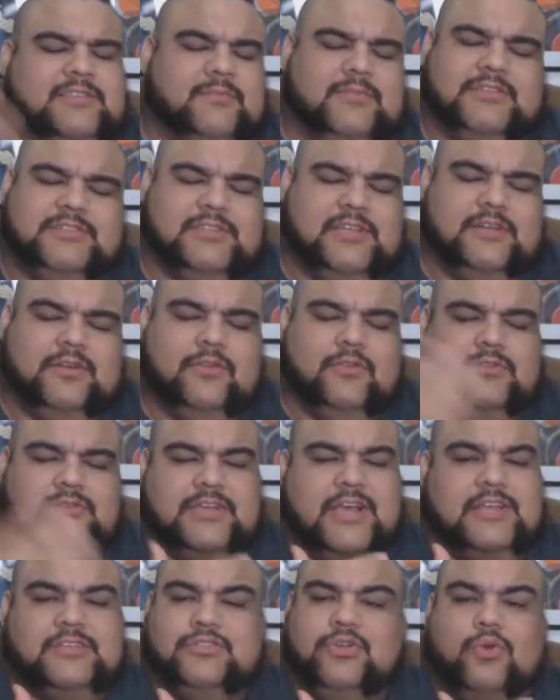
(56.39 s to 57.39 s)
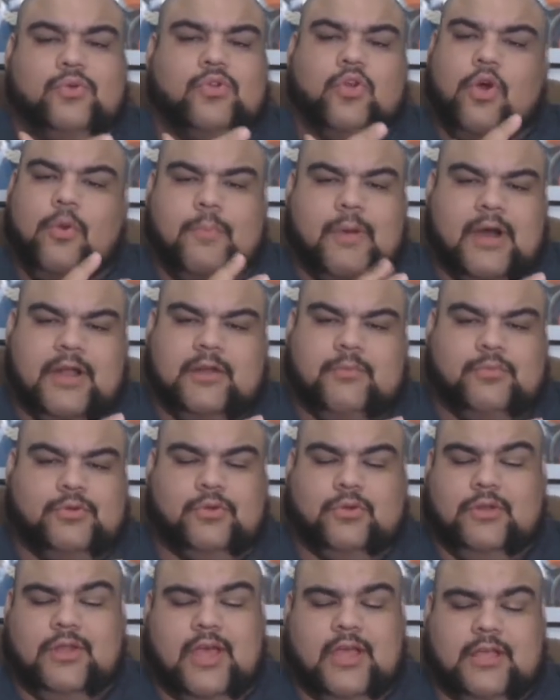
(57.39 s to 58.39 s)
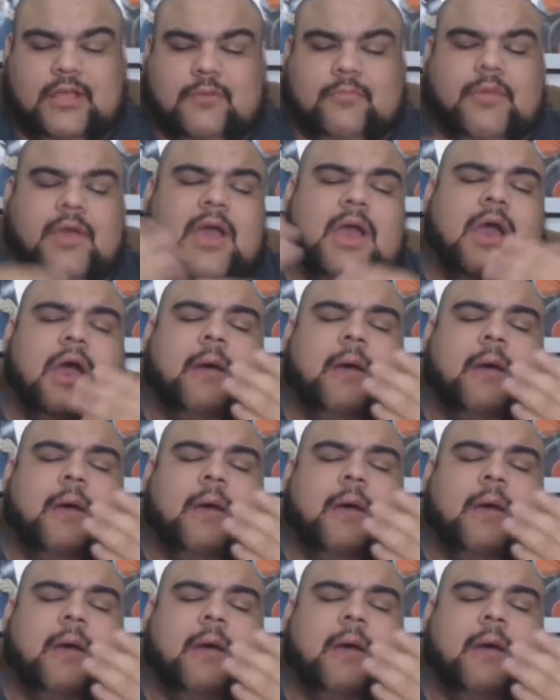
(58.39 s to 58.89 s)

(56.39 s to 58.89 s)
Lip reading: I'm not saying none of those guys don't know about them or don't like them.